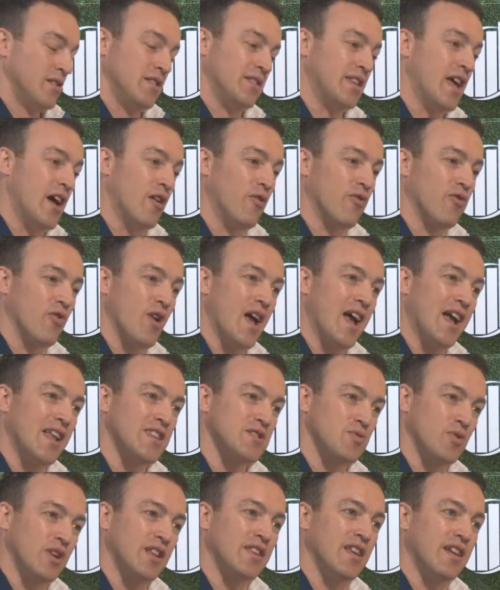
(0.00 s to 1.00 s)
now
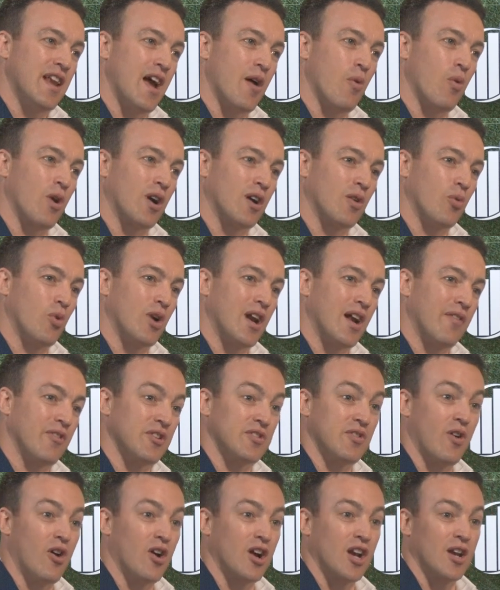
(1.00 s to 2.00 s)
friends within the network or
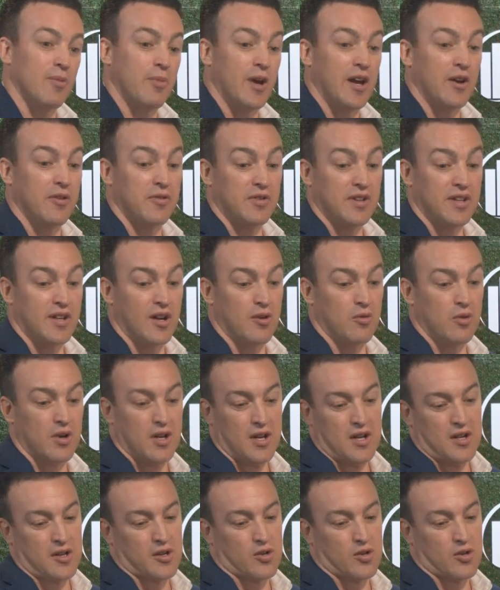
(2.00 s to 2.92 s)
whatever, talking about you know